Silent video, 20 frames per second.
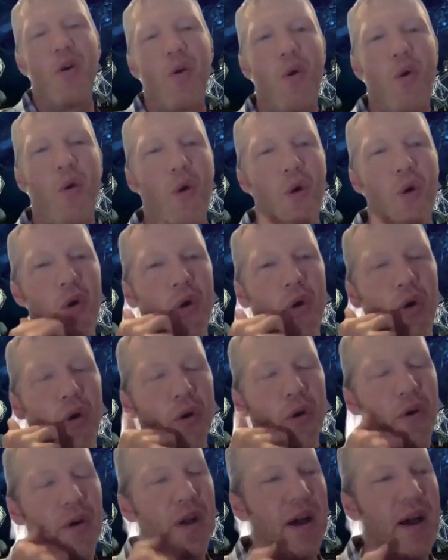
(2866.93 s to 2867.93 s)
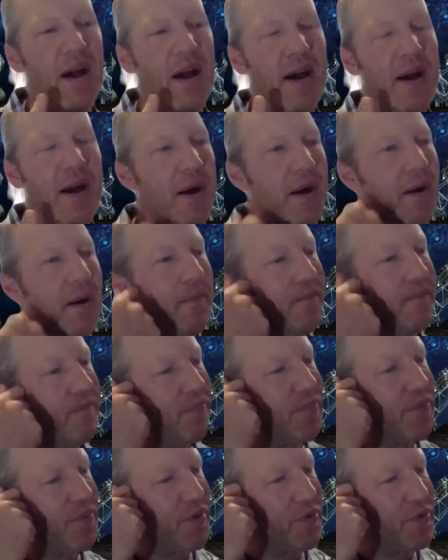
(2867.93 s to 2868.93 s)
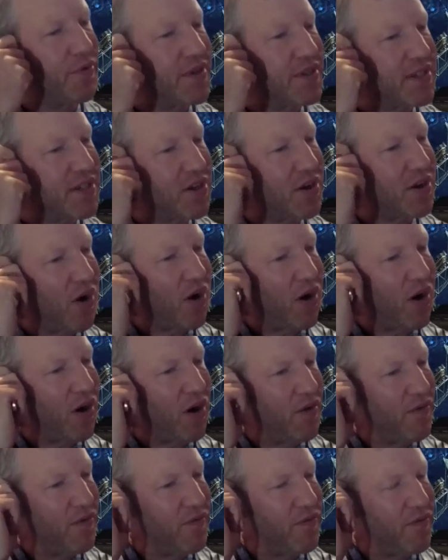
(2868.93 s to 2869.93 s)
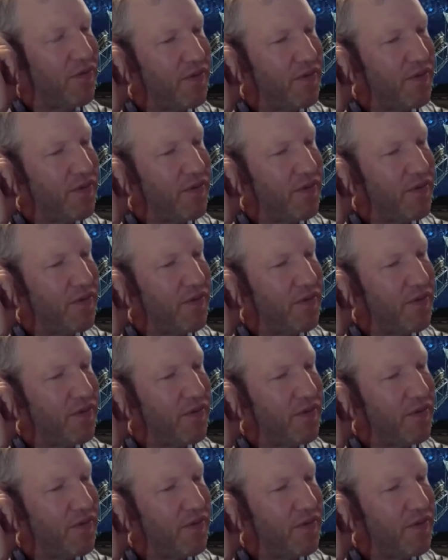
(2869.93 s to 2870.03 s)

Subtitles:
or the risk of